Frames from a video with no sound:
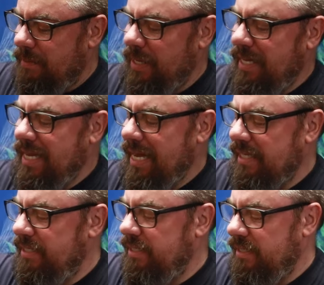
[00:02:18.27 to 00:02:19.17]
a big
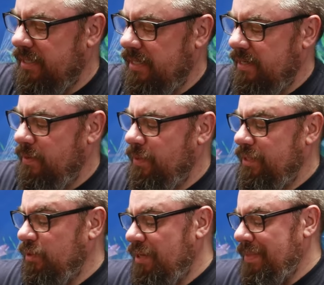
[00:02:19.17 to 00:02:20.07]
canister, which
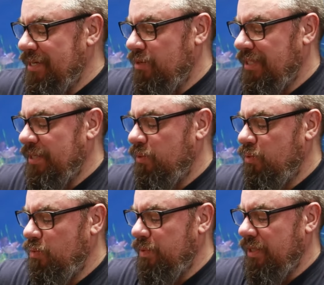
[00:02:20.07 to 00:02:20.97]
is going to be your C O
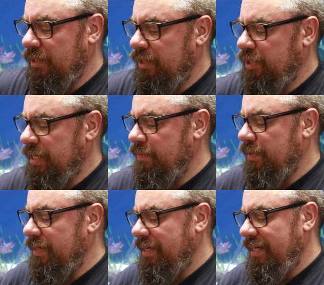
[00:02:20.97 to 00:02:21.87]
two production
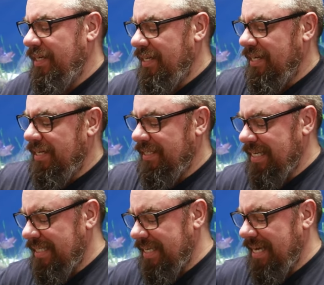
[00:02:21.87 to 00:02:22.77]
chamber. And it
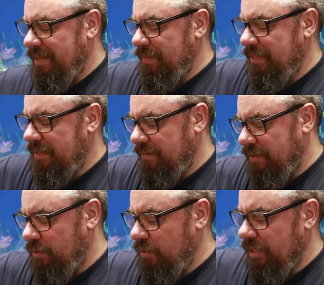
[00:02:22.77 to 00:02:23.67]
takes the elements of
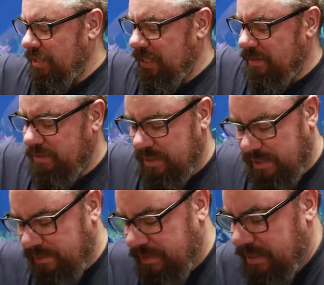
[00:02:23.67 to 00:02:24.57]
the do-it-yourself
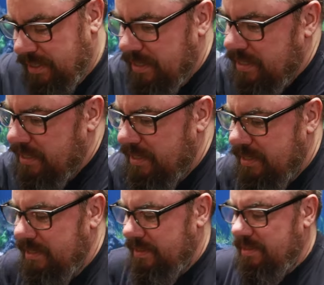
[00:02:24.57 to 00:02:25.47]
stuff,
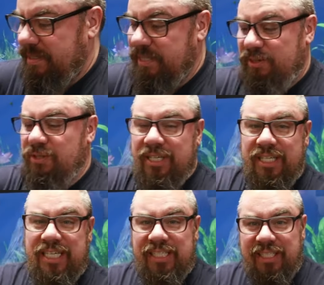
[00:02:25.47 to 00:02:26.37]
because you're
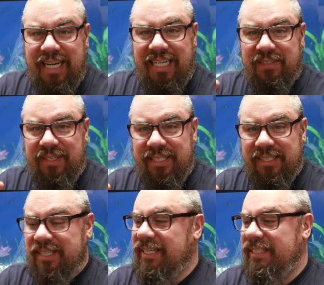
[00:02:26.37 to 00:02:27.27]
using yeast and
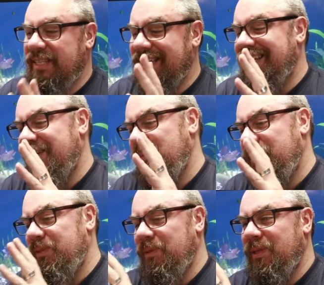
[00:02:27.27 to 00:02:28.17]
activators and things like that,
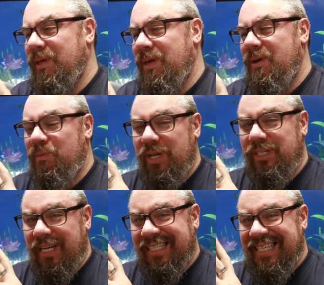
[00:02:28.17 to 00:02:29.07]
which will
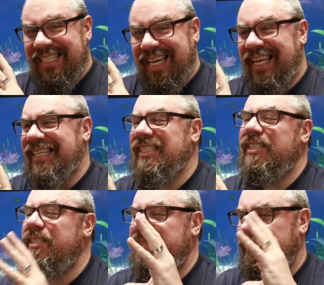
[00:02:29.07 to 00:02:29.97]
pressurize this
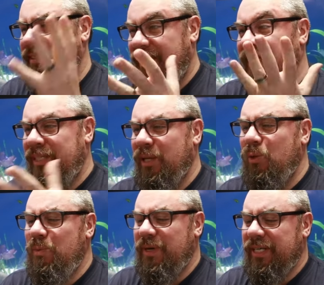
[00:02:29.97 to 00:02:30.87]
canister at a
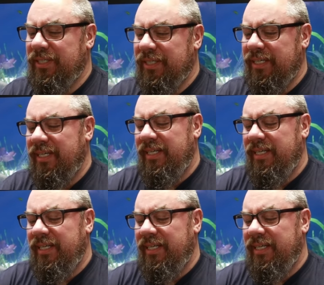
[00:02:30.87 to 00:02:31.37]
low pressure.